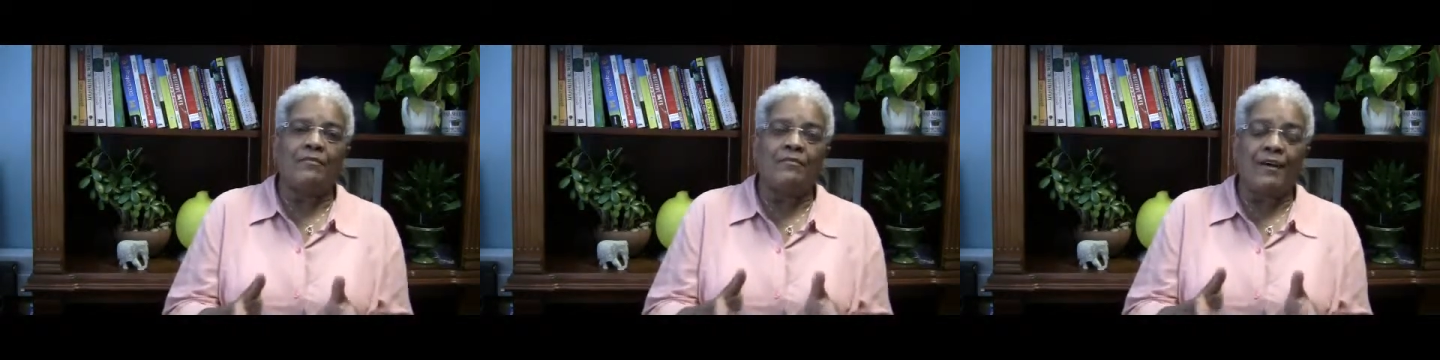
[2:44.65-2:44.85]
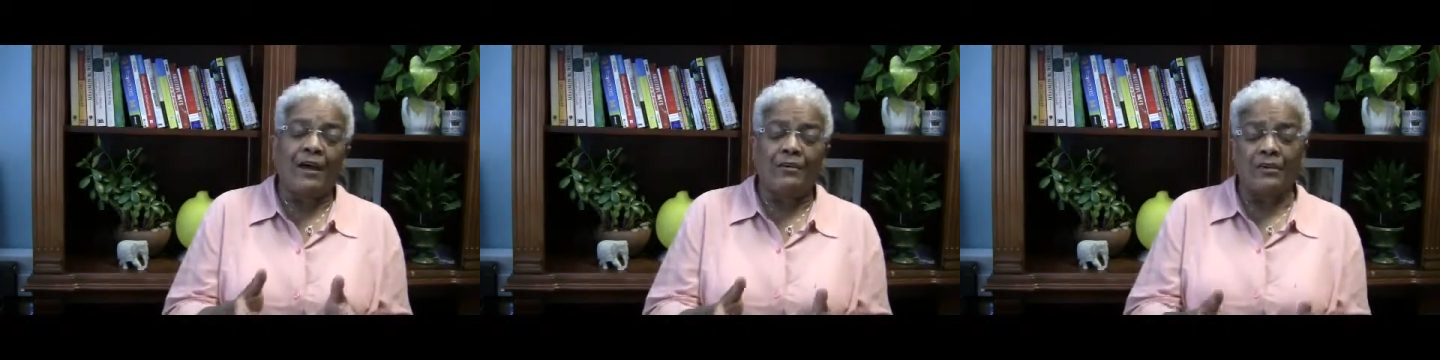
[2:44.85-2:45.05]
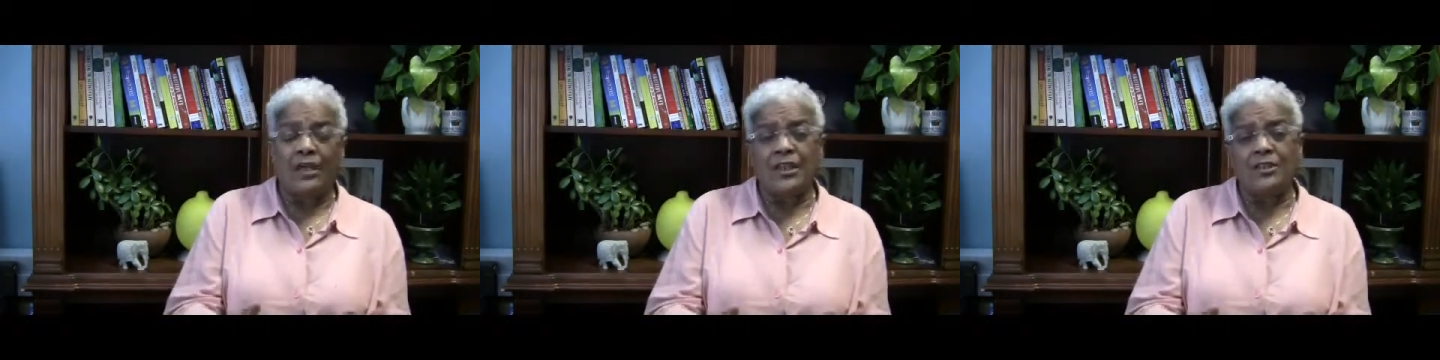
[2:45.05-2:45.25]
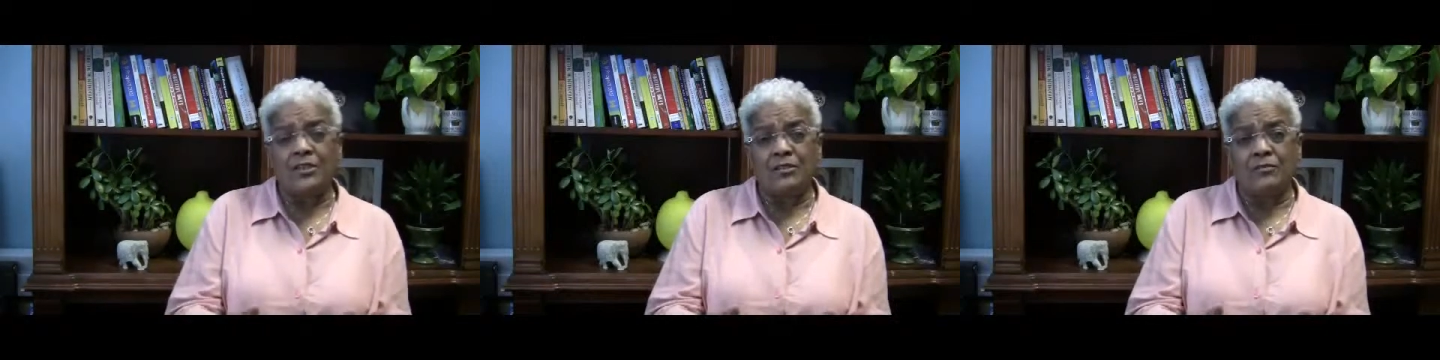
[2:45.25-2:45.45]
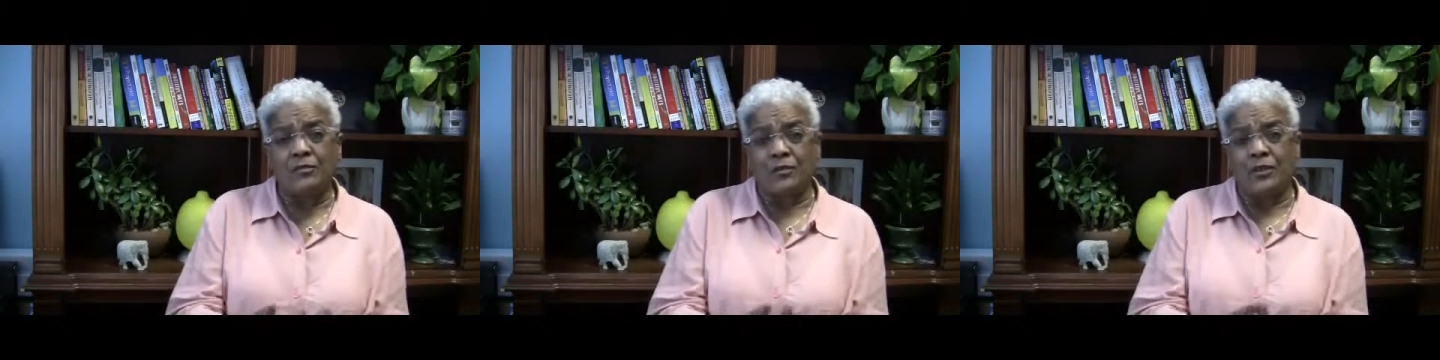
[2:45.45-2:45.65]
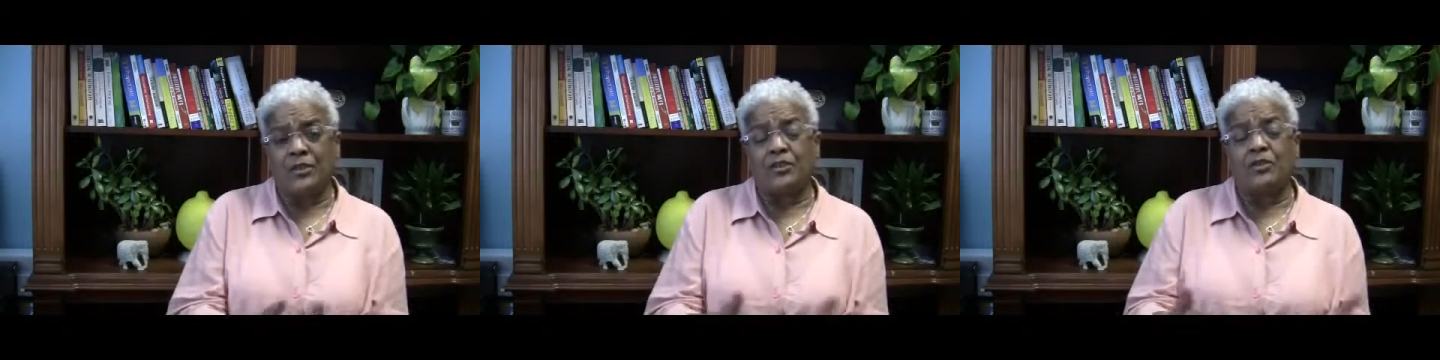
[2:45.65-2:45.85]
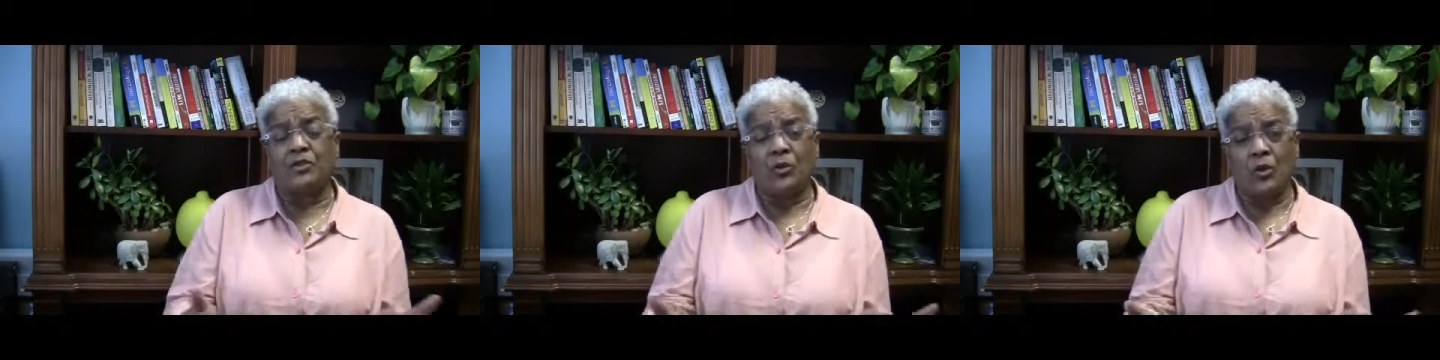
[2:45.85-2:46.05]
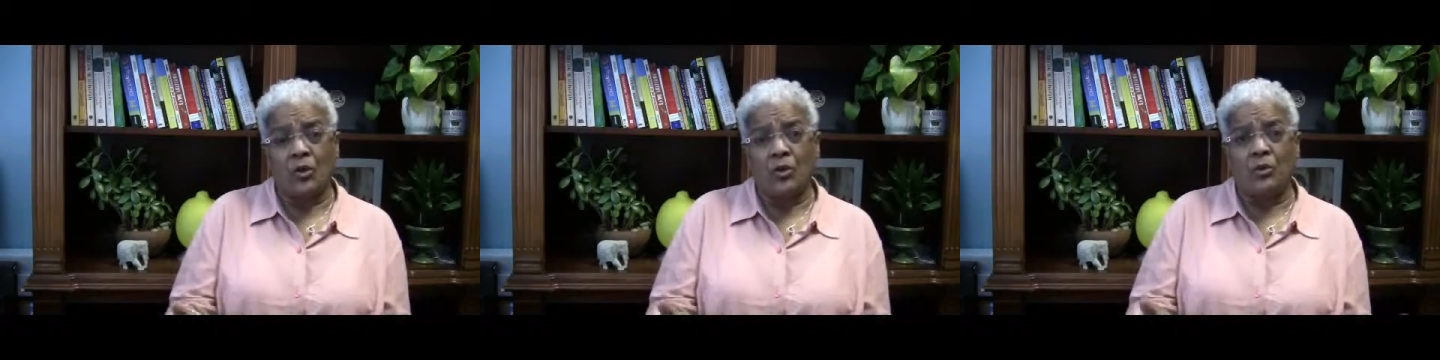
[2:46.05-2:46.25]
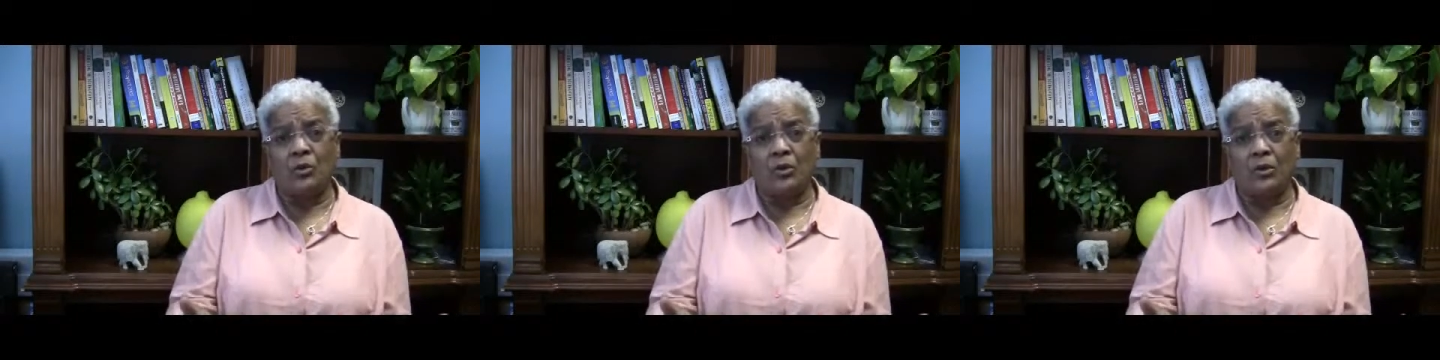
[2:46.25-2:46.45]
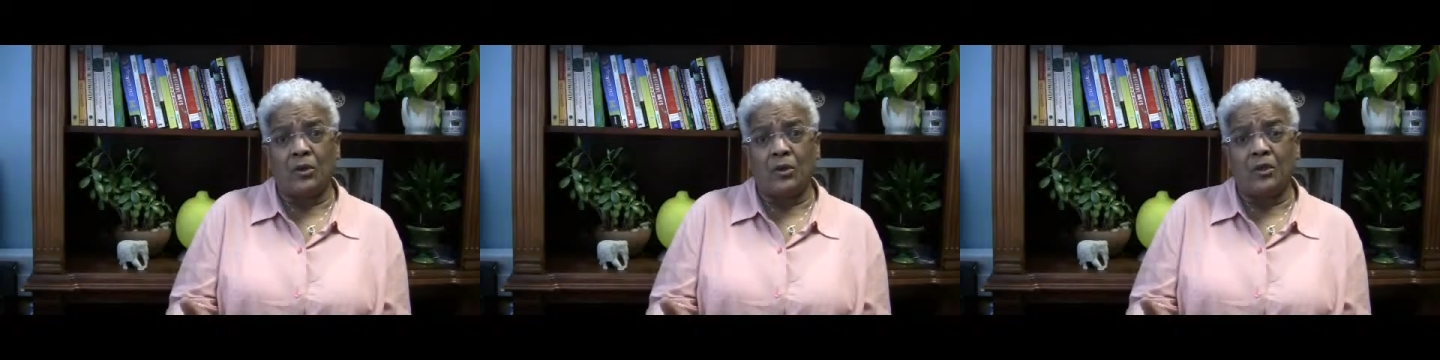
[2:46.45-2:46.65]
foundation for the historical
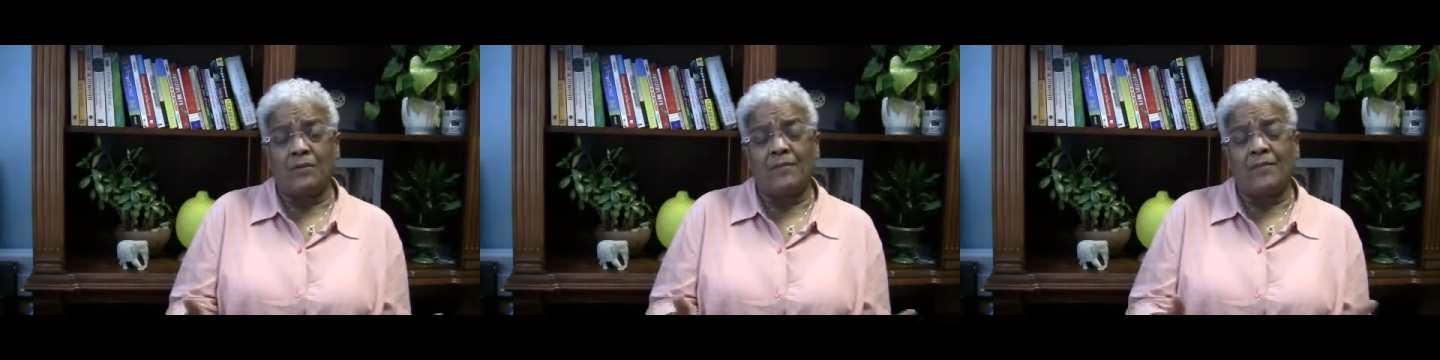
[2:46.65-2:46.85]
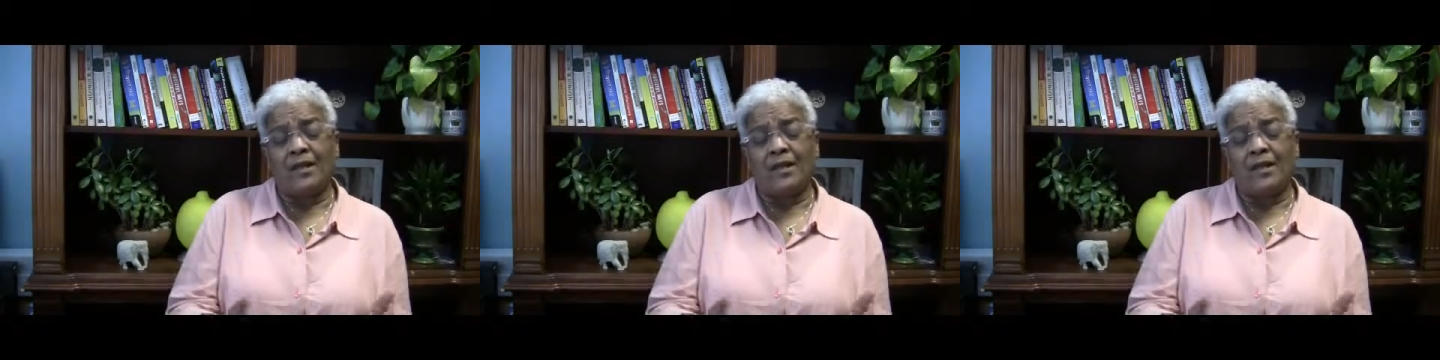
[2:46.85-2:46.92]
look.